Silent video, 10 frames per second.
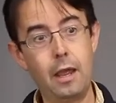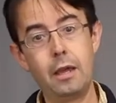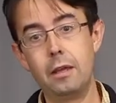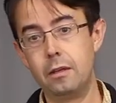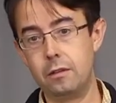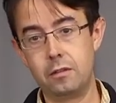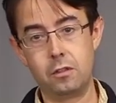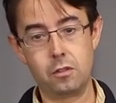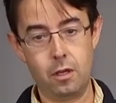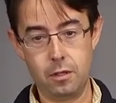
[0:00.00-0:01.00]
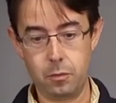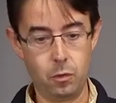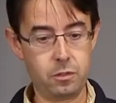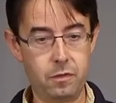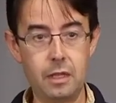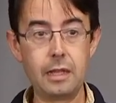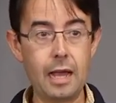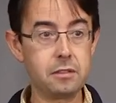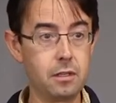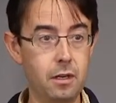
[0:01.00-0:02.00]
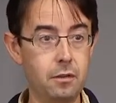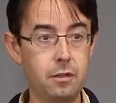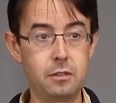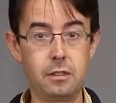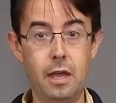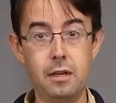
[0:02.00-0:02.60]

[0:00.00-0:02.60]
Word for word: and sits on the boards of Atlassian and other things like that.